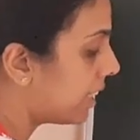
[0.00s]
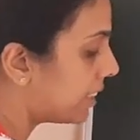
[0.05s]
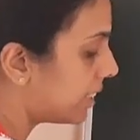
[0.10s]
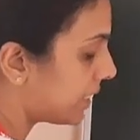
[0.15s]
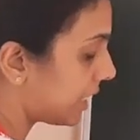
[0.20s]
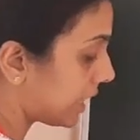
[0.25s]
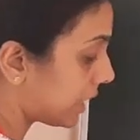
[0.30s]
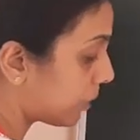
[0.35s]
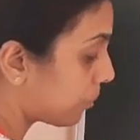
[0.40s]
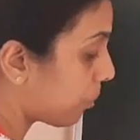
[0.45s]

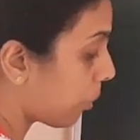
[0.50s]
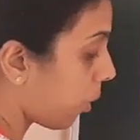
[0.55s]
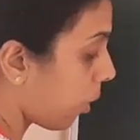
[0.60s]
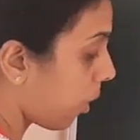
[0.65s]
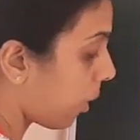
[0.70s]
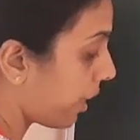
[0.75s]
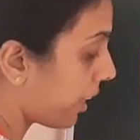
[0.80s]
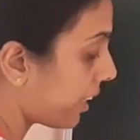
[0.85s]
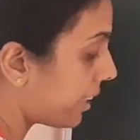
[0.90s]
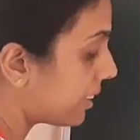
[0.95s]

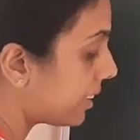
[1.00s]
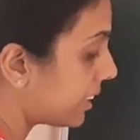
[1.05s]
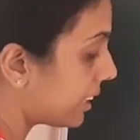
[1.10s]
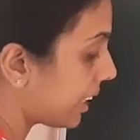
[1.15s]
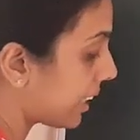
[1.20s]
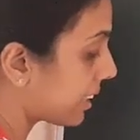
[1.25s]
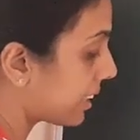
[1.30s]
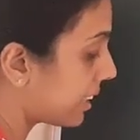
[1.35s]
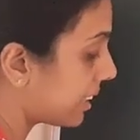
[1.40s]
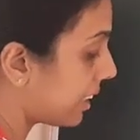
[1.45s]

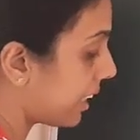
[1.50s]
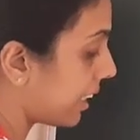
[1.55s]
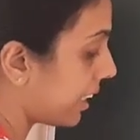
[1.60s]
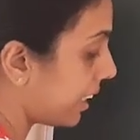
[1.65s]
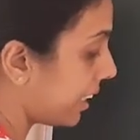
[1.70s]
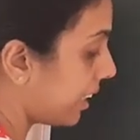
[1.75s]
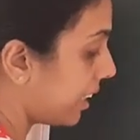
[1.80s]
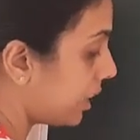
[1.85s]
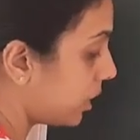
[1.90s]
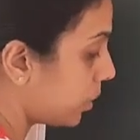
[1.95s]

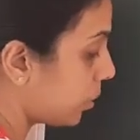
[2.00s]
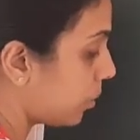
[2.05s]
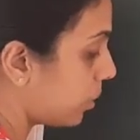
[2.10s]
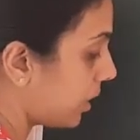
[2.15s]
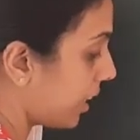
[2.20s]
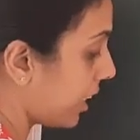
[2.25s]
6.63 into